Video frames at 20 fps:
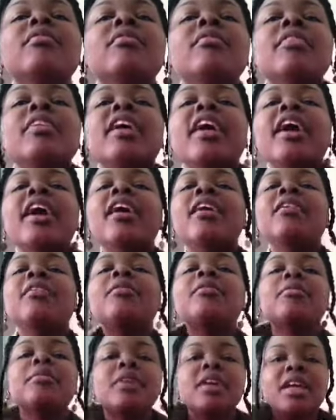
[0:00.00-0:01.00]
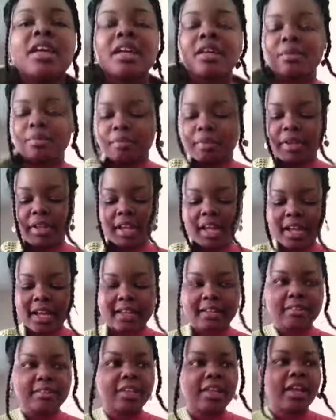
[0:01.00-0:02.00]
Yeah, but like
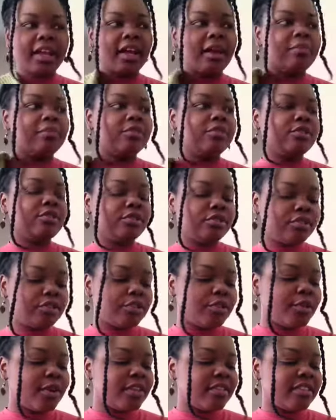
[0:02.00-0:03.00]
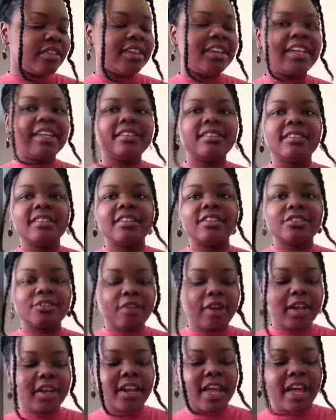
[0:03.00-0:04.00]
I said, I'm doing the knit stitch
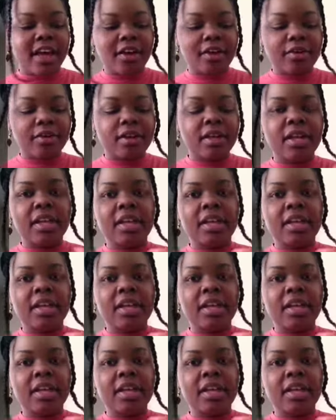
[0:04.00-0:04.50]
right now.